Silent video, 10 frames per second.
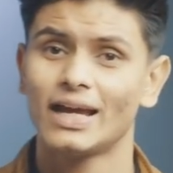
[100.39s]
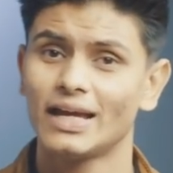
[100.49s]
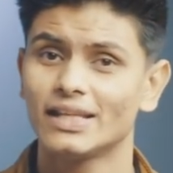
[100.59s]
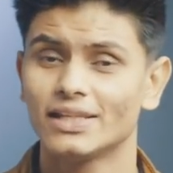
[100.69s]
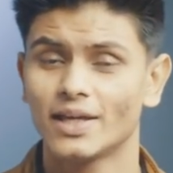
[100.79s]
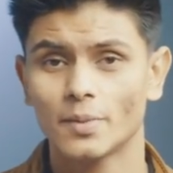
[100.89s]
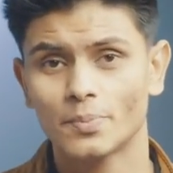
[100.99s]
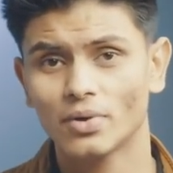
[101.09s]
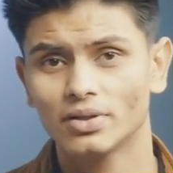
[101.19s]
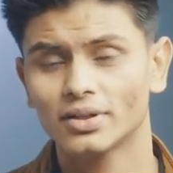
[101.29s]
and the hair
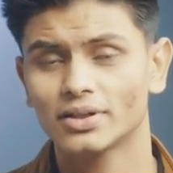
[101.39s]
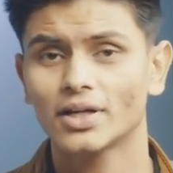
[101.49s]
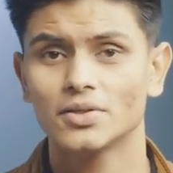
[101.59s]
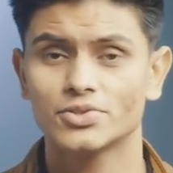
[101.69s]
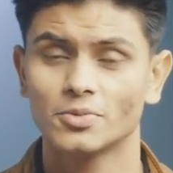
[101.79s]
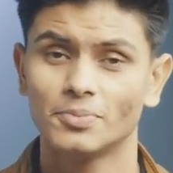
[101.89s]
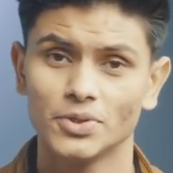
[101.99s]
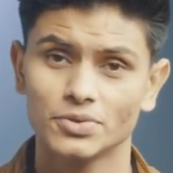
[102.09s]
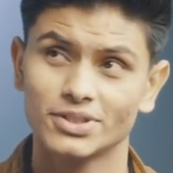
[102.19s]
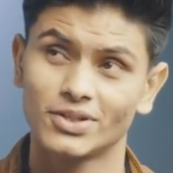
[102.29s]
product that you should be
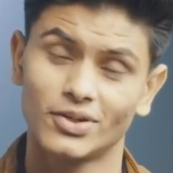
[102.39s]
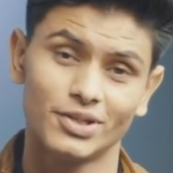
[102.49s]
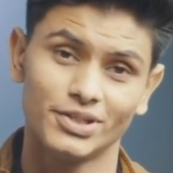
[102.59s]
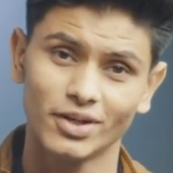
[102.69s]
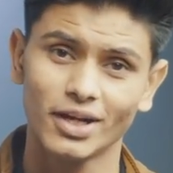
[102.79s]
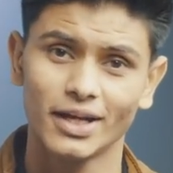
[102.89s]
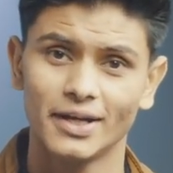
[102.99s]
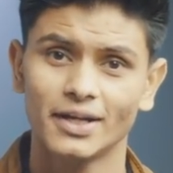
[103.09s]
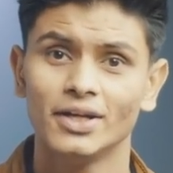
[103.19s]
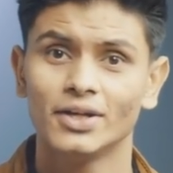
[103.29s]
using on your
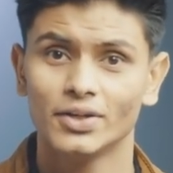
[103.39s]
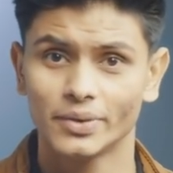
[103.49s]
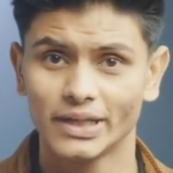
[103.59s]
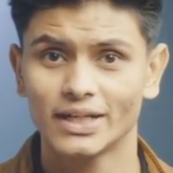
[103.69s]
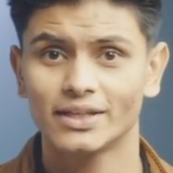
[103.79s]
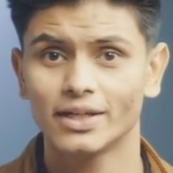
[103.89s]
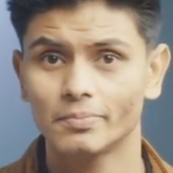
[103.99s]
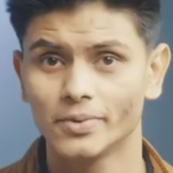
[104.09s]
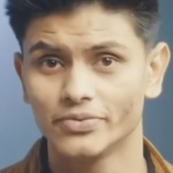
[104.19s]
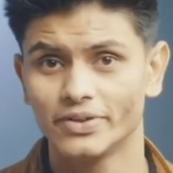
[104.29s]
hair to get
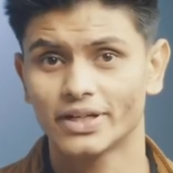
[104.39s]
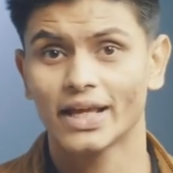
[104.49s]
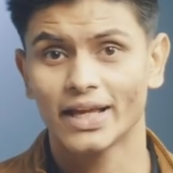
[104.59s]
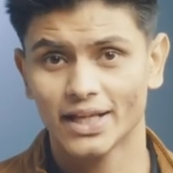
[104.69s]
that perfect